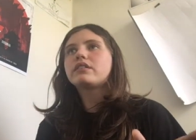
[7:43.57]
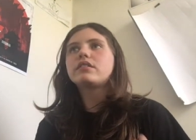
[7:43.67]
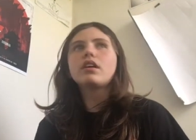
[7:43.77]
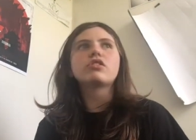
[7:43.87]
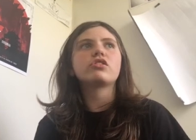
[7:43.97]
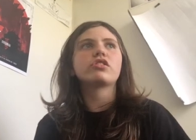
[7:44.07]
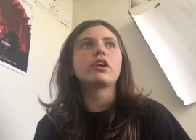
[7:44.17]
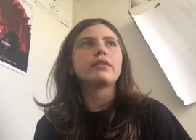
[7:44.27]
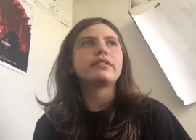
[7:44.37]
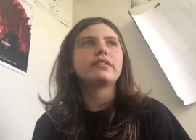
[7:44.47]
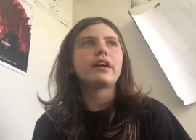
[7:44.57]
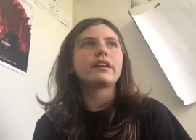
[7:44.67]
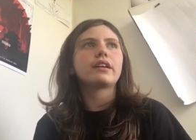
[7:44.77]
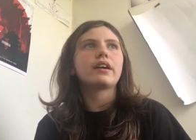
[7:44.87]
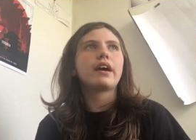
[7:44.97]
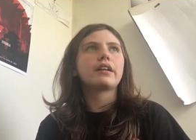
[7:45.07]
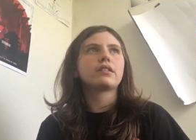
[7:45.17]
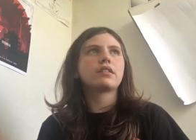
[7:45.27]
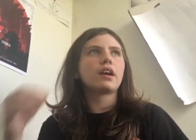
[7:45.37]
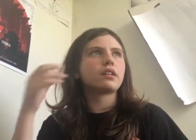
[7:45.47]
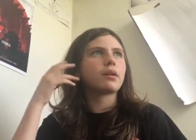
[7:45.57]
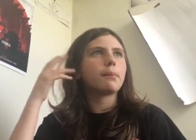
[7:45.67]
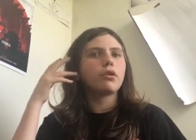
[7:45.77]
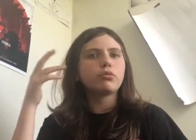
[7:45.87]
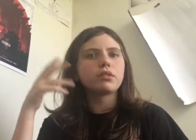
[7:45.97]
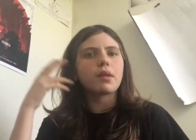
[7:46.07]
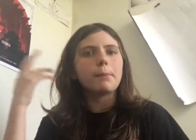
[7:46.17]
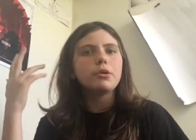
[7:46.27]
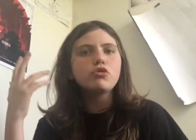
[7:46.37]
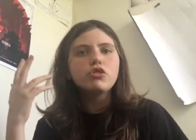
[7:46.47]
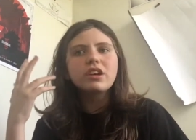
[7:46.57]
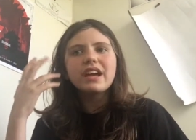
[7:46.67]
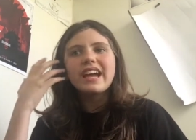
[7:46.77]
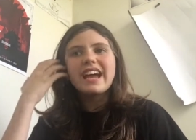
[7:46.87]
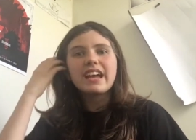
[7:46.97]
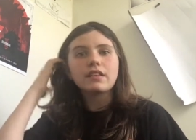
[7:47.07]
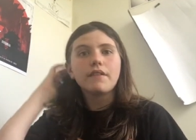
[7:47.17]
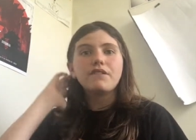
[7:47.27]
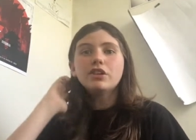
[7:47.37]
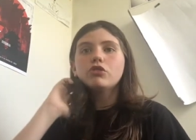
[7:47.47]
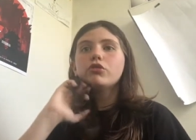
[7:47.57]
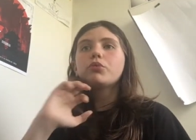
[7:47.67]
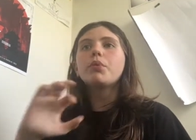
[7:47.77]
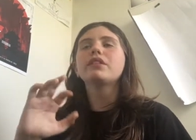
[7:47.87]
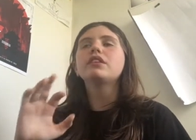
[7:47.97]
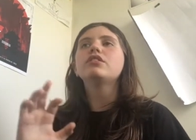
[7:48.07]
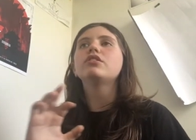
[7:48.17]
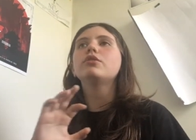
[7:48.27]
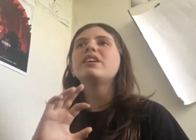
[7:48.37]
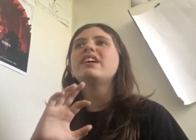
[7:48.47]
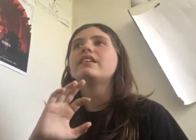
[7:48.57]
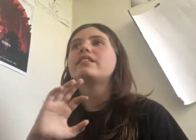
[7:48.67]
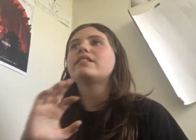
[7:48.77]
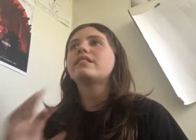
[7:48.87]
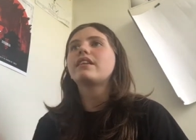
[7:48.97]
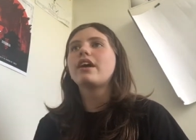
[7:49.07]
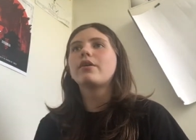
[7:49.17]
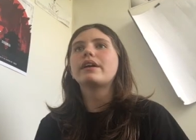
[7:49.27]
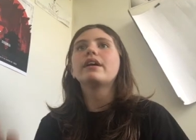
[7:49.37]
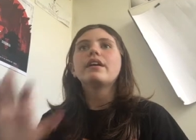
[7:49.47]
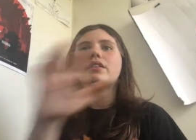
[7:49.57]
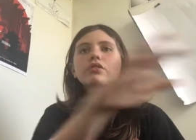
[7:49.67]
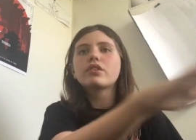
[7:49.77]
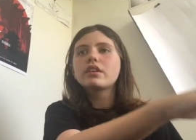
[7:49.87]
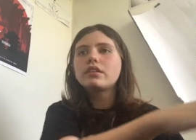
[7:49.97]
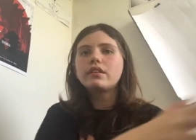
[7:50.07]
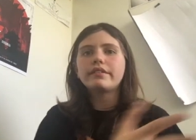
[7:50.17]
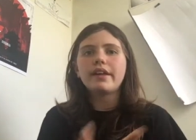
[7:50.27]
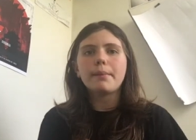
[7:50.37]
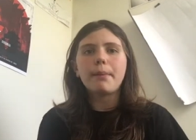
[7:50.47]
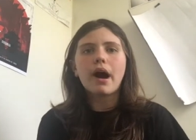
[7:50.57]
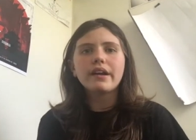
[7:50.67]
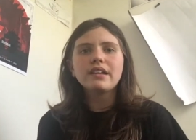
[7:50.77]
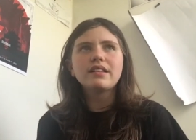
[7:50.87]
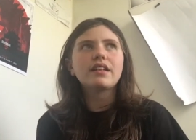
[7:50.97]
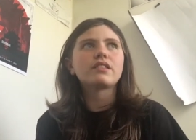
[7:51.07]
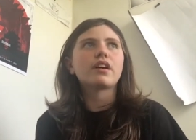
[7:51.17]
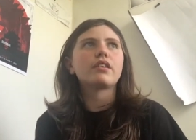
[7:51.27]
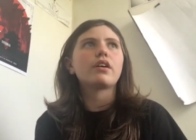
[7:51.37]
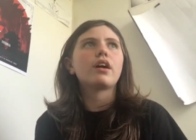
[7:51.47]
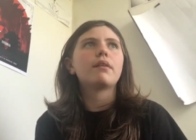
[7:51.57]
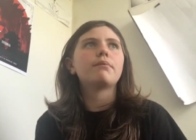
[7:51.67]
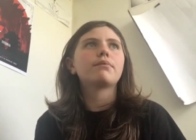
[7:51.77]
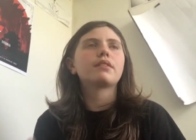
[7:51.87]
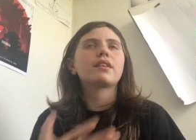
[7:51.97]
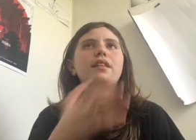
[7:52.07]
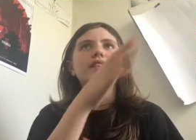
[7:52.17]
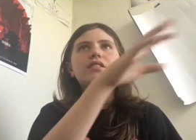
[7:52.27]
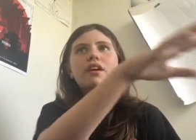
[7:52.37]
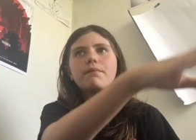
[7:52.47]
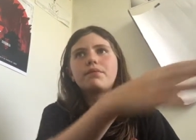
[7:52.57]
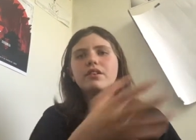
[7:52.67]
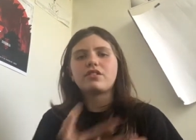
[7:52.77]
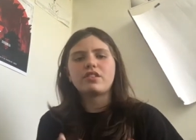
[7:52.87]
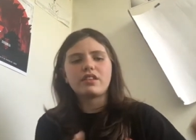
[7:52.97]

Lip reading: such a scary setting, and composed with the music and the visuals, what they do is scary. There's like this dead body that's on this